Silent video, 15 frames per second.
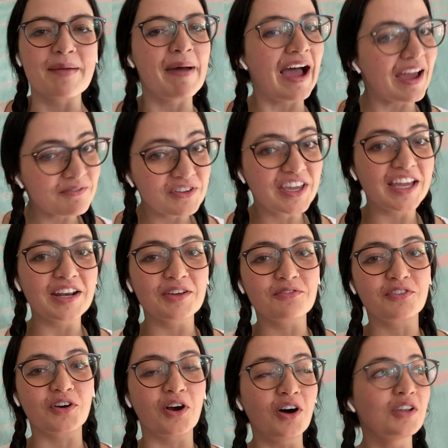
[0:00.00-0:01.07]
I'm advocating
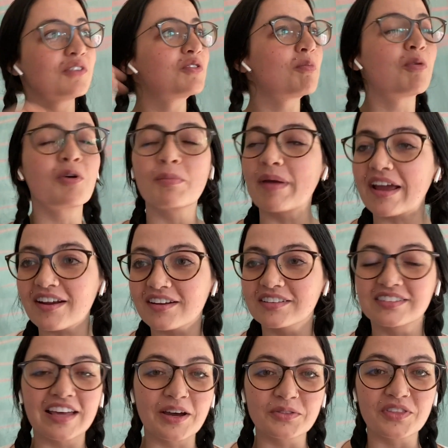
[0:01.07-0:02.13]
for all of the poor
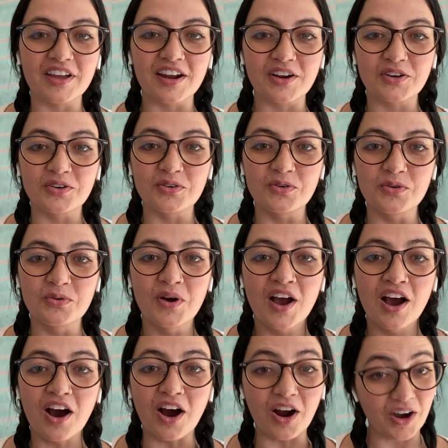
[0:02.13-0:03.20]
parents out there who
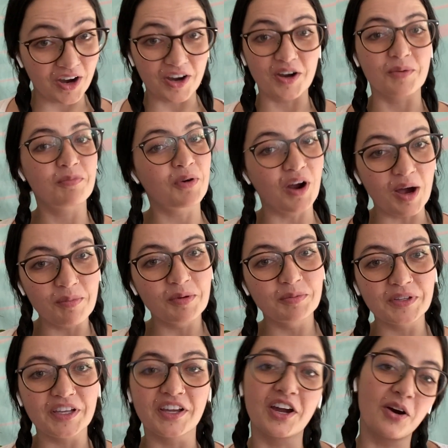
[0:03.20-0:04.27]
are
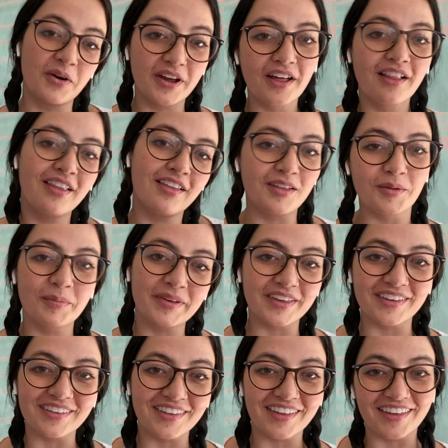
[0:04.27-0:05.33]
probably going a little
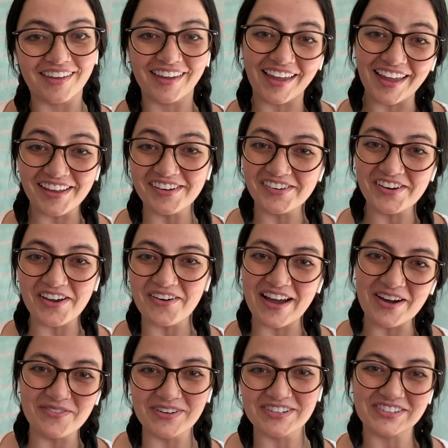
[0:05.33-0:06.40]
bit like, I don't know
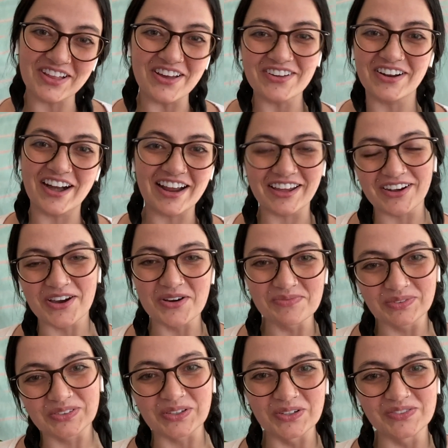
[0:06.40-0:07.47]
how much longer I can
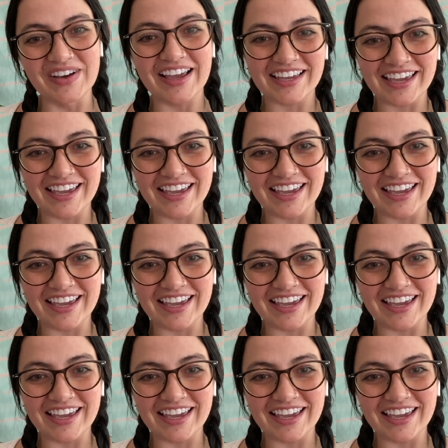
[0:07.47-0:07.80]
homeschool my